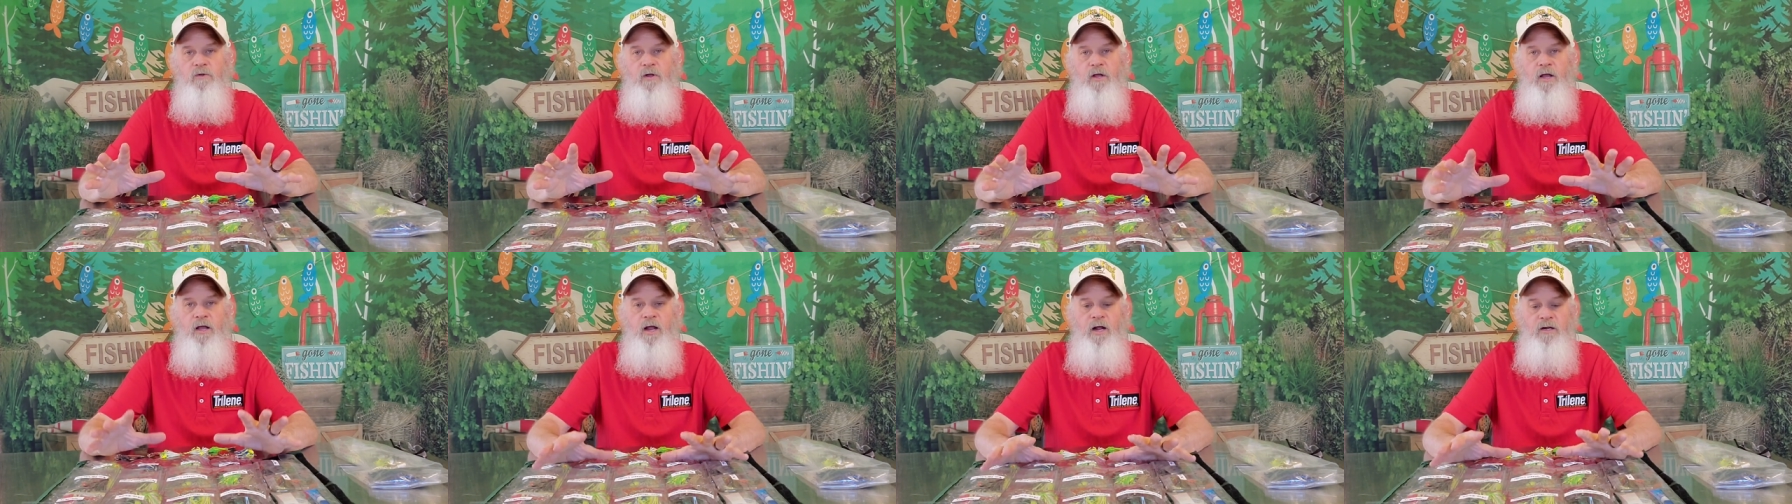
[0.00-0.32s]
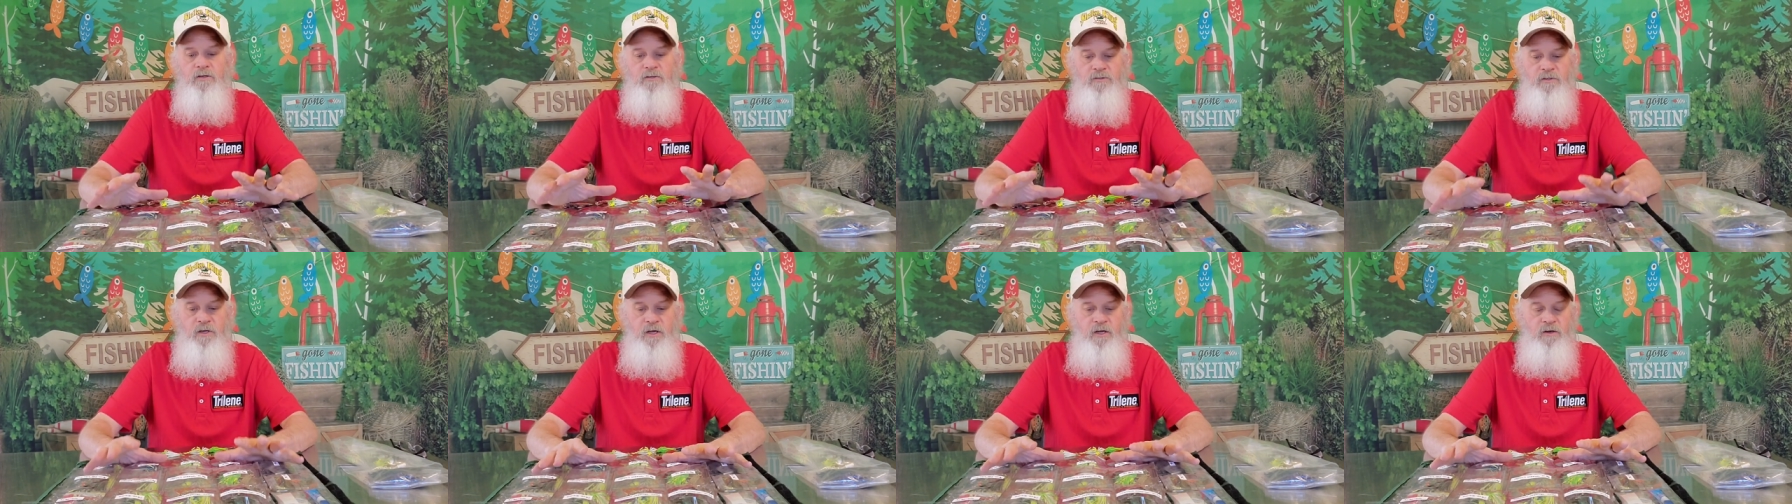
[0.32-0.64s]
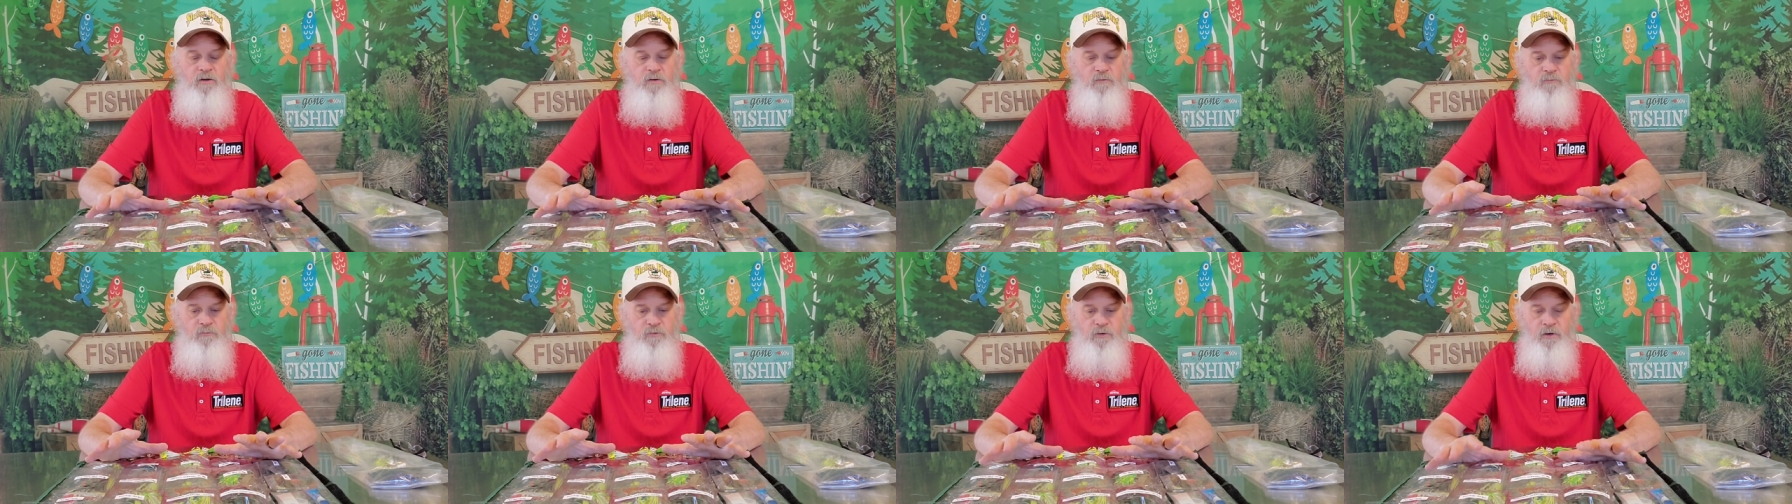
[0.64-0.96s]
hands
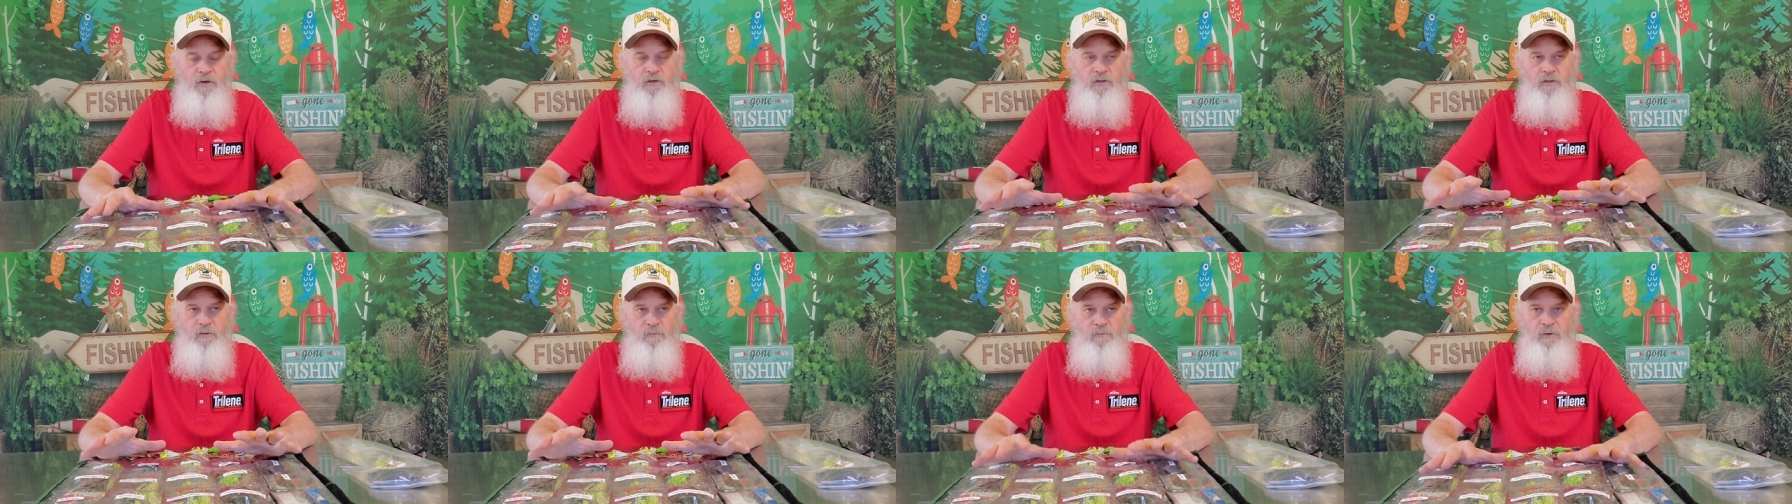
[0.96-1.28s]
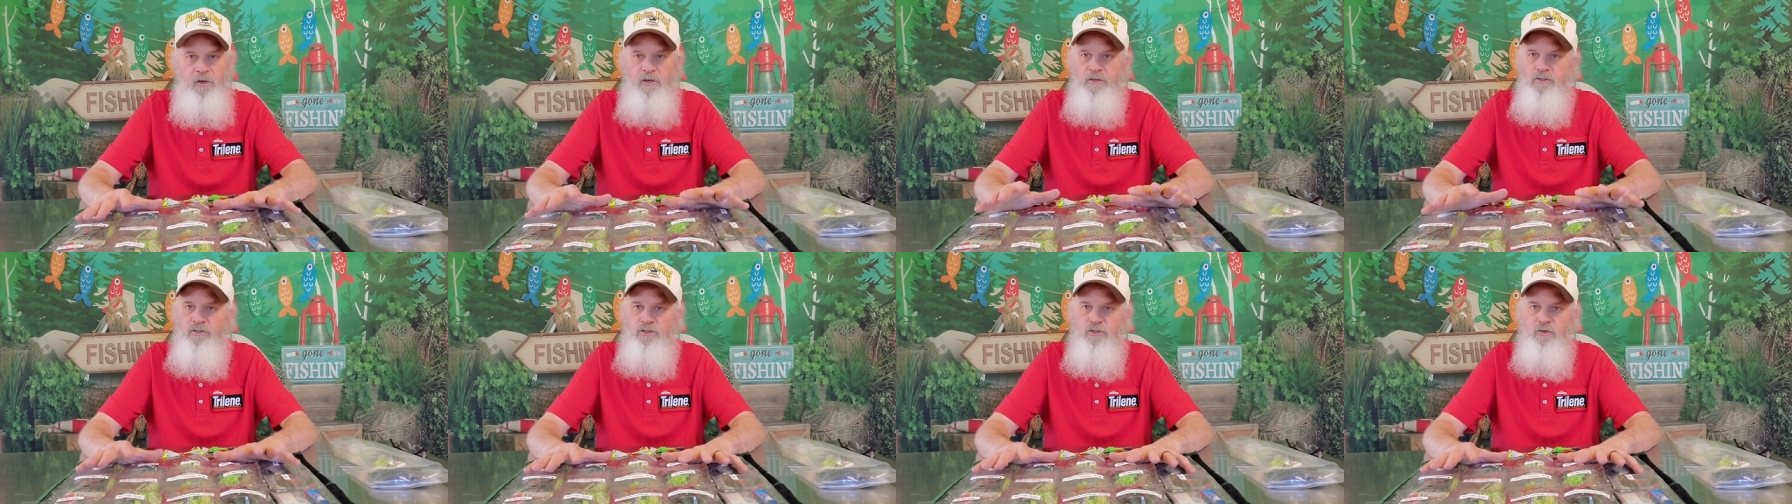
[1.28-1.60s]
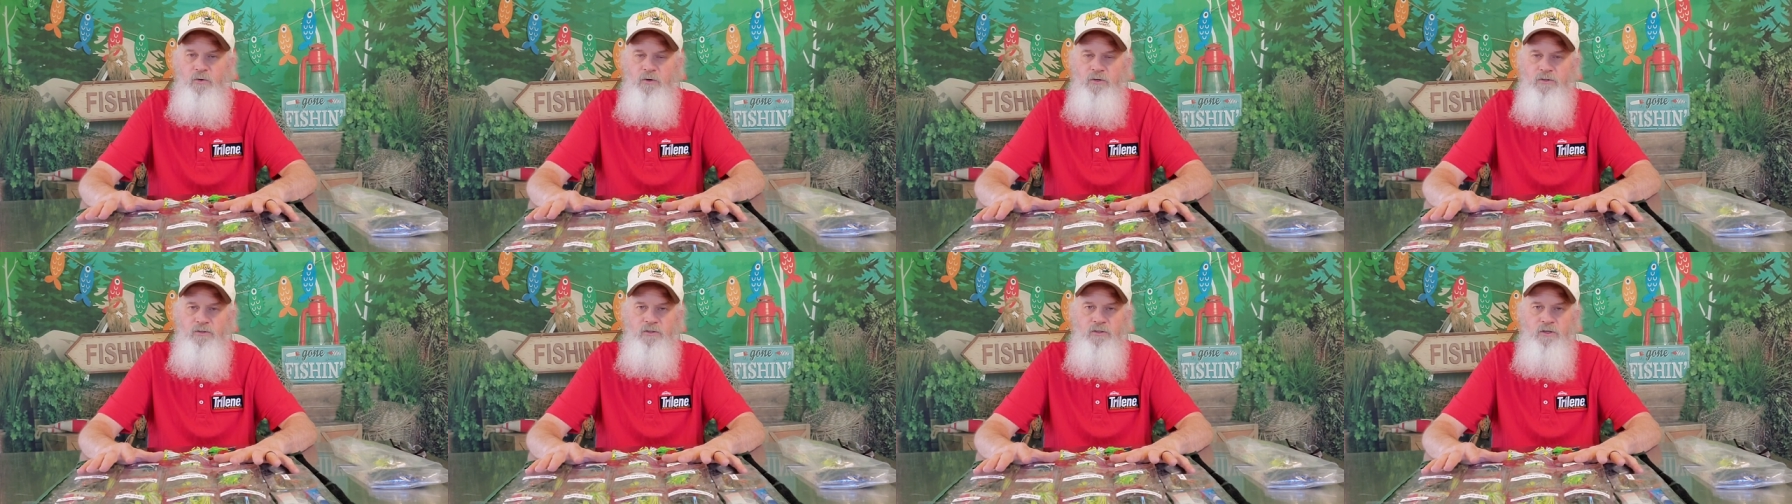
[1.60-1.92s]
down, probably the best
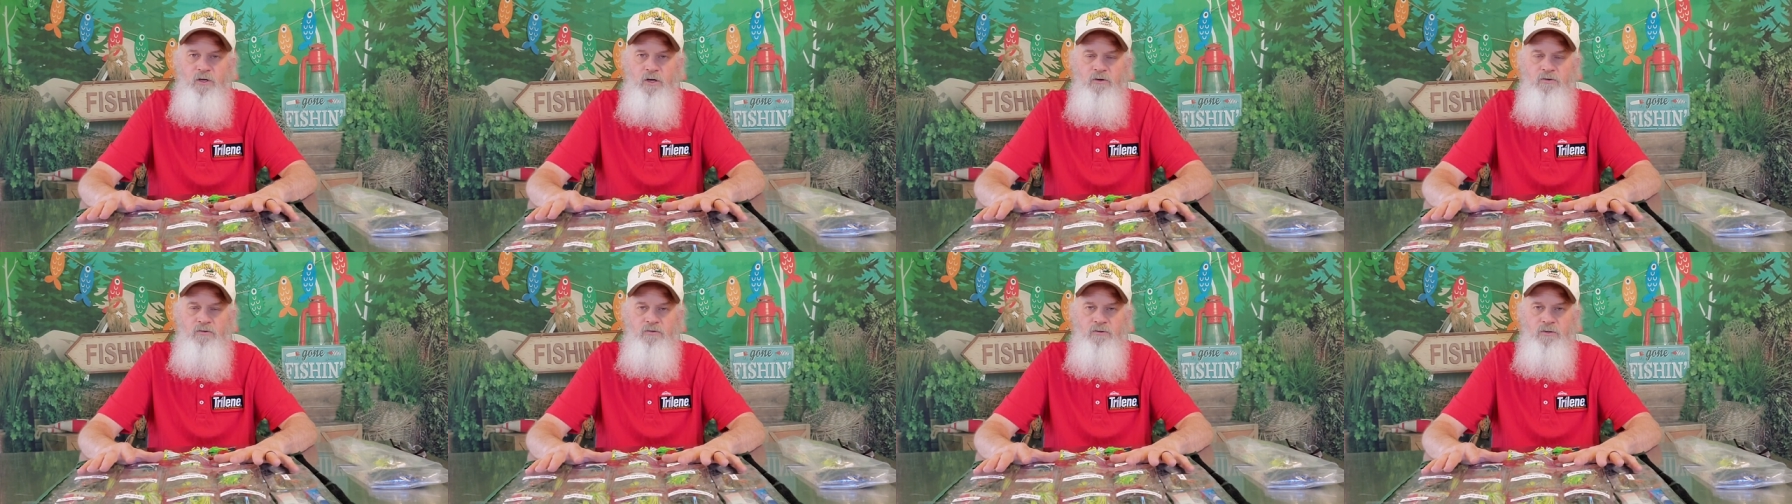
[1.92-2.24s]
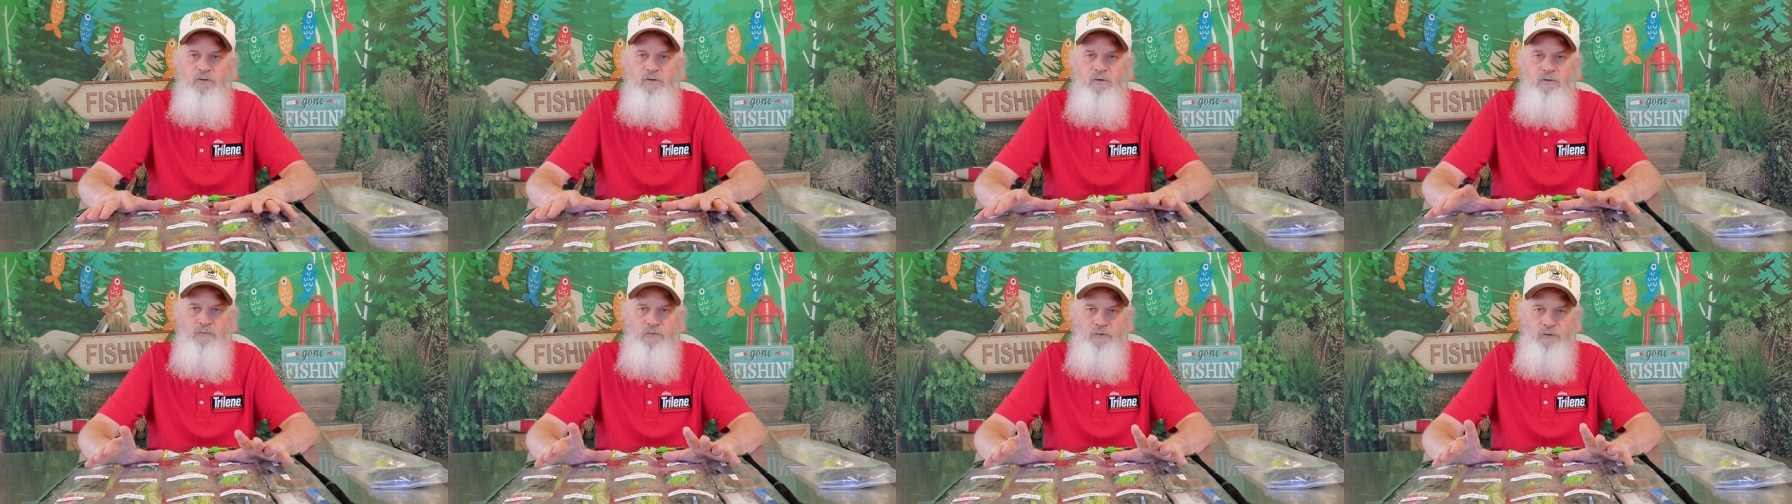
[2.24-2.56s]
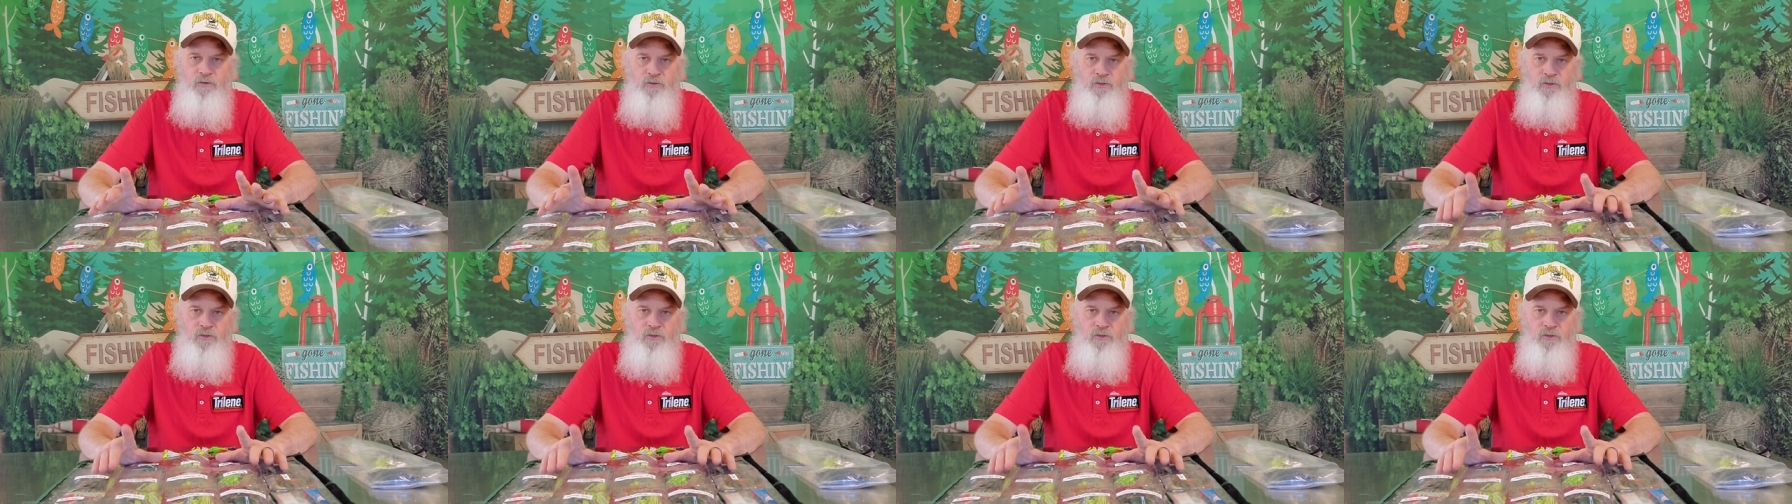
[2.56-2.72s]
choice to go to if you